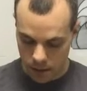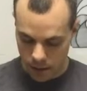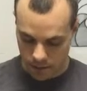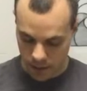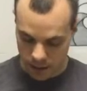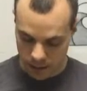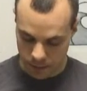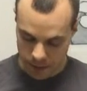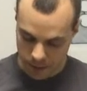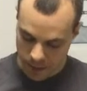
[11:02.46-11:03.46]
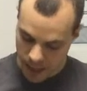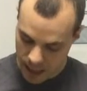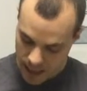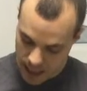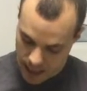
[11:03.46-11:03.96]
Forgot to break up that
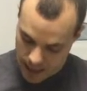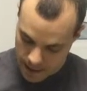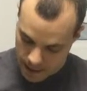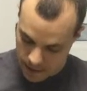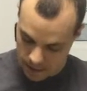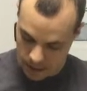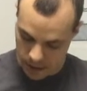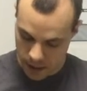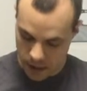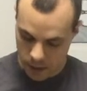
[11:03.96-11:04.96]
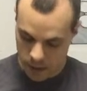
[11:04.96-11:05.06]
guy. There you go.